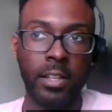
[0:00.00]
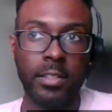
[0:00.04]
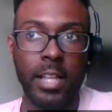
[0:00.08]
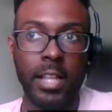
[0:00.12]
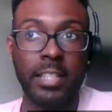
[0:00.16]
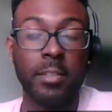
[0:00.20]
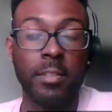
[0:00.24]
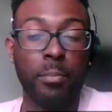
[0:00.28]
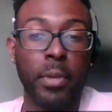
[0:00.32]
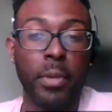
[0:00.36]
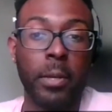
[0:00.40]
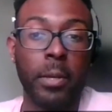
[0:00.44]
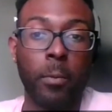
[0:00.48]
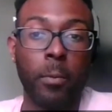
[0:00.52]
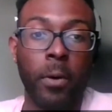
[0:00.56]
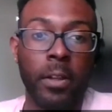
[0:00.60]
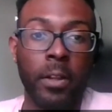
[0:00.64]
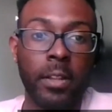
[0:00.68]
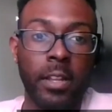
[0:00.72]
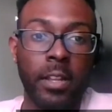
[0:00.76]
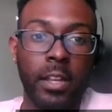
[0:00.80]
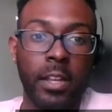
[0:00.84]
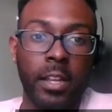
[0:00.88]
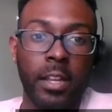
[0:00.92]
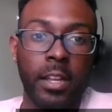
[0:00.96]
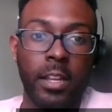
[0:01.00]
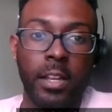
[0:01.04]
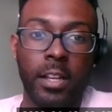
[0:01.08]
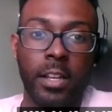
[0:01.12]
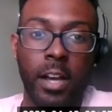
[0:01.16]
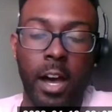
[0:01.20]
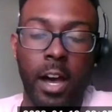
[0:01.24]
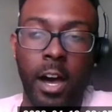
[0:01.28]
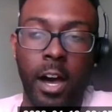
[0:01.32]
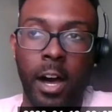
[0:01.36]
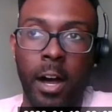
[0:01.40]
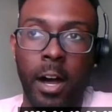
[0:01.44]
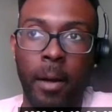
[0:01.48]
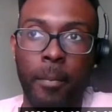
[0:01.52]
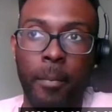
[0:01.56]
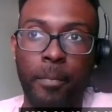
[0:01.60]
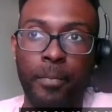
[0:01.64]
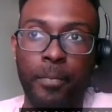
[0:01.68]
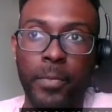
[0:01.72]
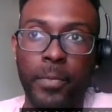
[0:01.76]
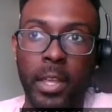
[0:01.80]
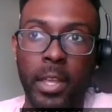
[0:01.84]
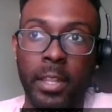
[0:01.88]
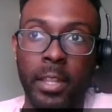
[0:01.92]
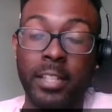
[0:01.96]
That's a big one.
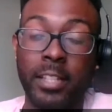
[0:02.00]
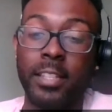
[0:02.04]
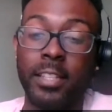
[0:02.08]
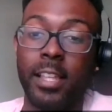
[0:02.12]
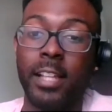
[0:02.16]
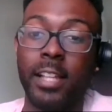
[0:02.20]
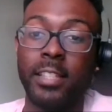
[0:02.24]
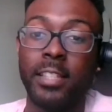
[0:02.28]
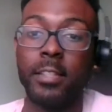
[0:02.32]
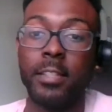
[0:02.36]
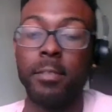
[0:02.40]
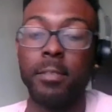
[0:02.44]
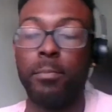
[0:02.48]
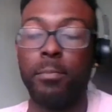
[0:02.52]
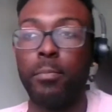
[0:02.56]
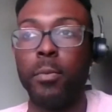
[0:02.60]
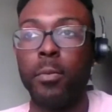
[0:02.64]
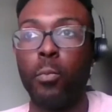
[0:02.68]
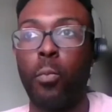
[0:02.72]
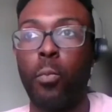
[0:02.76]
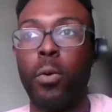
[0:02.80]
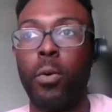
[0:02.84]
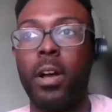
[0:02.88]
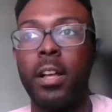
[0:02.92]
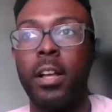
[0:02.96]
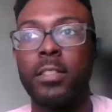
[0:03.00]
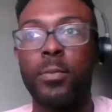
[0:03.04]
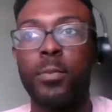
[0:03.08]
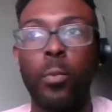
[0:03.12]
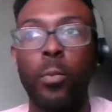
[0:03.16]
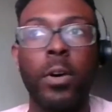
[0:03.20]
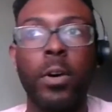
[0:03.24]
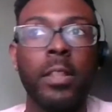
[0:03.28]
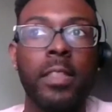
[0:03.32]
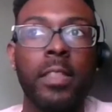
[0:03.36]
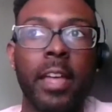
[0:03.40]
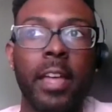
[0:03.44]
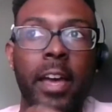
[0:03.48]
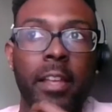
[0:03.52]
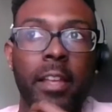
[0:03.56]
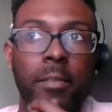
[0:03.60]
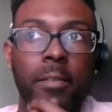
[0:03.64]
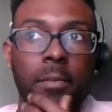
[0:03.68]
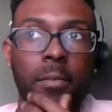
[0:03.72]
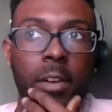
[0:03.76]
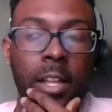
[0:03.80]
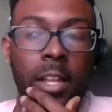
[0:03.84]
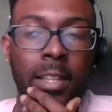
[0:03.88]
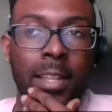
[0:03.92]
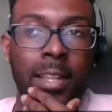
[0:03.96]
Um, and that's a, that's a that's one that
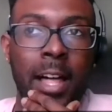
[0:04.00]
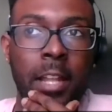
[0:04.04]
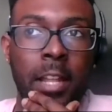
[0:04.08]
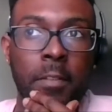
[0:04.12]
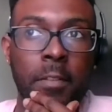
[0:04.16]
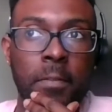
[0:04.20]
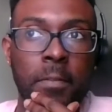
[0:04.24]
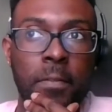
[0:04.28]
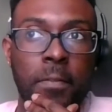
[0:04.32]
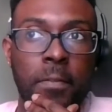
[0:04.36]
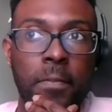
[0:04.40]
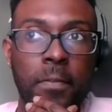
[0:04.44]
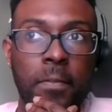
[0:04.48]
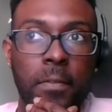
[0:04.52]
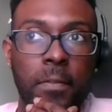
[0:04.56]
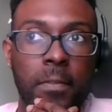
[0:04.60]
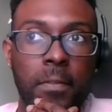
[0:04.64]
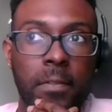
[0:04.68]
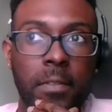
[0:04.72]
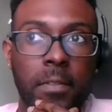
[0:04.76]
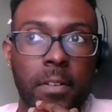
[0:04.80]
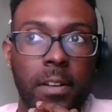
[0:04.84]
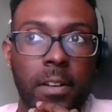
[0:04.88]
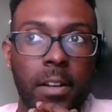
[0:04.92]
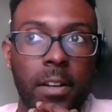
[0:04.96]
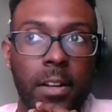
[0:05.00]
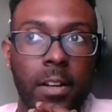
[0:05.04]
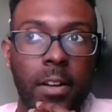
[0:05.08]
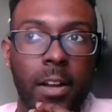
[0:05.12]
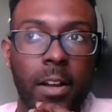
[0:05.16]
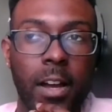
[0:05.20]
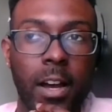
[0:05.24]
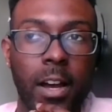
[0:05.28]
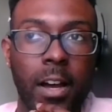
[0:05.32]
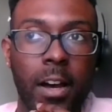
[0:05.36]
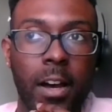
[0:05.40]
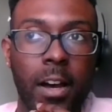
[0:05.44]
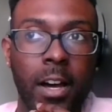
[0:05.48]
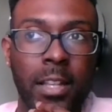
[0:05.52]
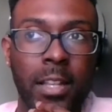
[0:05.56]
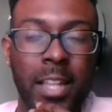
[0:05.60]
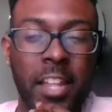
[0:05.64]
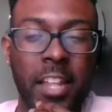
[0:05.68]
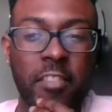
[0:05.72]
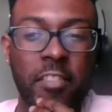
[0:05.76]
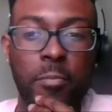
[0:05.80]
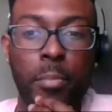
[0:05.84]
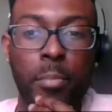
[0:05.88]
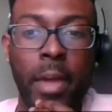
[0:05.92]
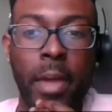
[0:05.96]
a lot of a
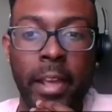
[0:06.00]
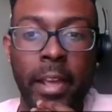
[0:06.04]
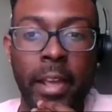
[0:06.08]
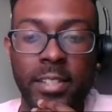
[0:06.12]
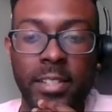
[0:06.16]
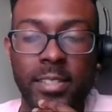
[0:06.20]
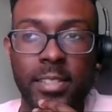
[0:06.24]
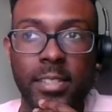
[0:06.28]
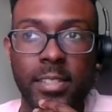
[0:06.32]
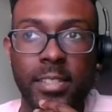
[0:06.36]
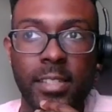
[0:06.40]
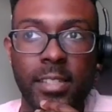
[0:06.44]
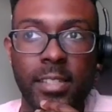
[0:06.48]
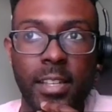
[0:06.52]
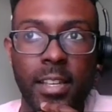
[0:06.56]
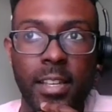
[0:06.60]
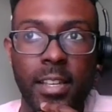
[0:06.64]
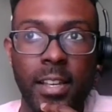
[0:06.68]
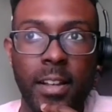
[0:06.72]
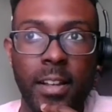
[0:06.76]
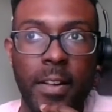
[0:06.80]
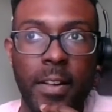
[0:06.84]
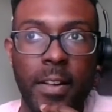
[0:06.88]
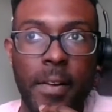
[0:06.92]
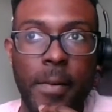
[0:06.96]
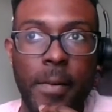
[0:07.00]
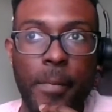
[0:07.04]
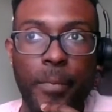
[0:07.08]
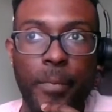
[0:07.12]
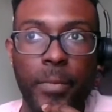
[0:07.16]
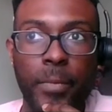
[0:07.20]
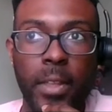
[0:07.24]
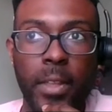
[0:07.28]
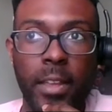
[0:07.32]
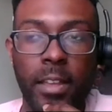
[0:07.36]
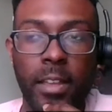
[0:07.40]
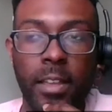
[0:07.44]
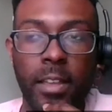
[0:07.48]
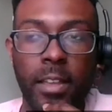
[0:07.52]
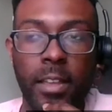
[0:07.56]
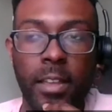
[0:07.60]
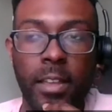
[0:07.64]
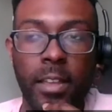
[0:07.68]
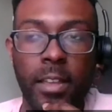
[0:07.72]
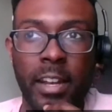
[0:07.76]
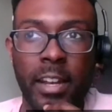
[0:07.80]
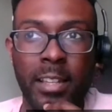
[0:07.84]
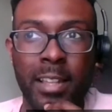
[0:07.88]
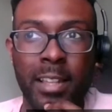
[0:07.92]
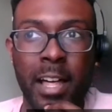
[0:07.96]
lot of banks
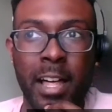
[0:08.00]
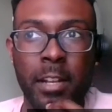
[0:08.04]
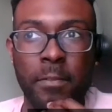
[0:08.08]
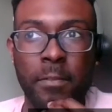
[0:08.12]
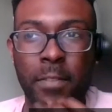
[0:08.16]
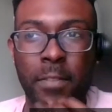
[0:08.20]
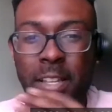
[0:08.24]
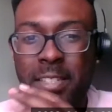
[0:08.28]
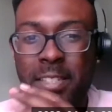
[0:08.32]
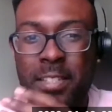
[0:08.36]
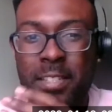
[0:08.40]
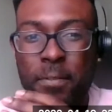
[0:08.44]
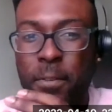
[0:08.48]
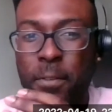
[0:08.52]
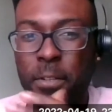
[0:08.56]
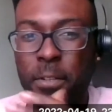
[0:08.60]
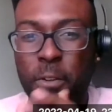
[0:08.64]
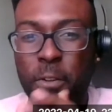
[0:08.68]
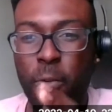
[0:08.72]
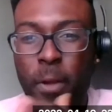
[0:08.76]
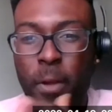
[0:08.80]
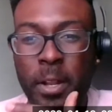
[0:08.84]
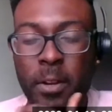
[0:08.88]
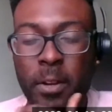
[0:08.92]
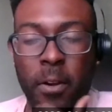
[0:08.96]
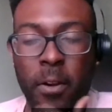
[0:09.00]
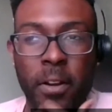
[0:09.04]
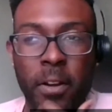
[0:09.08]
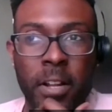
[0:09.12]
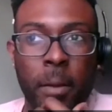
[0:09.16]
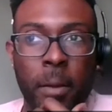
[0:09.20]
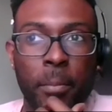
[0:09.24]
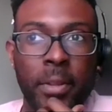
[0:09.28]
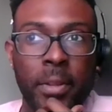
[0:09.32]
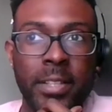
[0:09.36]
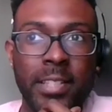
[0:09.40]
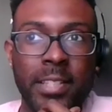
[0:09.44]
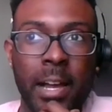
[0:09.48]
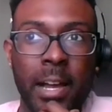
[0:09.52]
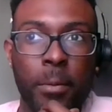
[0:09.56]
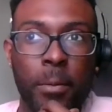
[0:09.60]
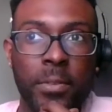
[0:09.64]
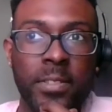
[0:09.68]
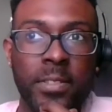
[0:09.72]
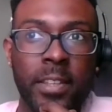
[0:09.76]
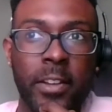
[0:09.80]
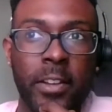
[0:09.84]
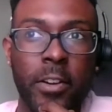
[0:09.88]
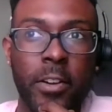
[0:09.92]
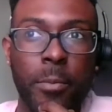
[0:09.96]
and a lot of like different credit card companies, I
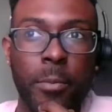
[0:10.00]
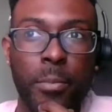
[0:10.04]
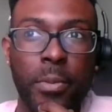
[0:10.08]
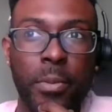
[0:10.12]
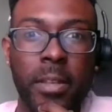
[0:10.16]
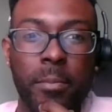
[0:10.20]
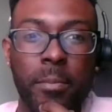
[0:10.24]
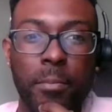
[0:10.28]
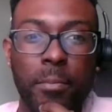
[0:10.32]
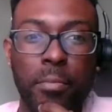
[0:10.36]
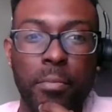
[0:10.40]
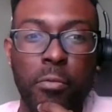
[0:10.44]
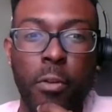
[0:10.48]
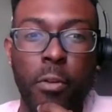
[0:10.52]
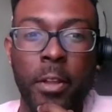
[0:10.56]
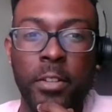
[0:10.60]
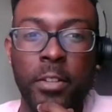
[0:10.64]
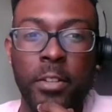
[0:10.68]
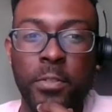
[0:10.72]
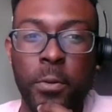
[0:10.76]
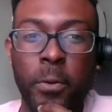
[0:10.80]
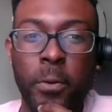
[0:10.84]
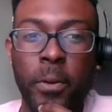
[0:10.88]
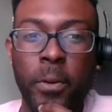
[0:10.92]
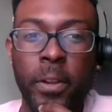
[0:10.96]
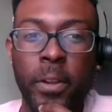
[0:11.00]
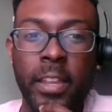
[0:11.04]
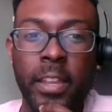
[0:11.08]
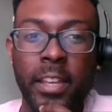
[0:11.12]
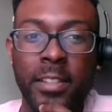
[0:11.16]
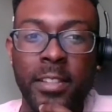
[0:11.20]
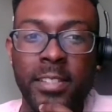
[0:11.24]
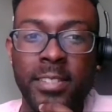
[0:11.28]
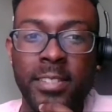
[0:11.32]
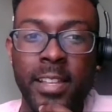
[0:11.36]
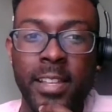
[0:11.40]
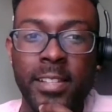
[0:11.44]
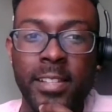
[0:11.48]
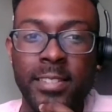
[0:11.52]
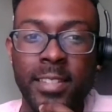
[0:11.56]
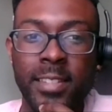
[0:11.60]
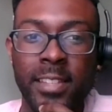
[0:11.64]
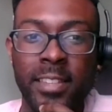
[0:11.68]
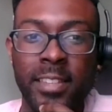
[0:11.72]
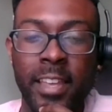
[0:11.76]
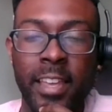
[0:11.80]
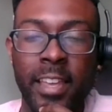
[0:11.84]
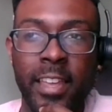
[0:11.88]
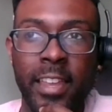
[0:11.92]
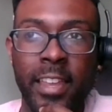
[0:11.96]
will say, are a bit predatory in the sense
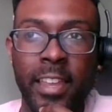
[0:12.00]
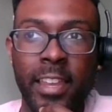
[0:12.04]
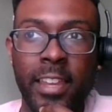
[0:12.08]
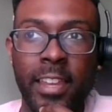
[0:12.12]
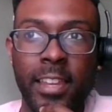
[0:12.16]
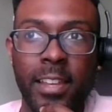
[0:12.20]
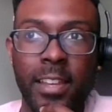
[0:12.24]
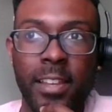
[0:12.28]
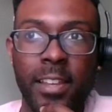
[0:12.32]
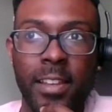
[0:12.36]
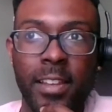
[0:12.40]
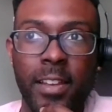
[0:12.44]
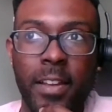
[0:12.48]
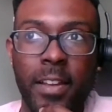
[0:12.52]
that they,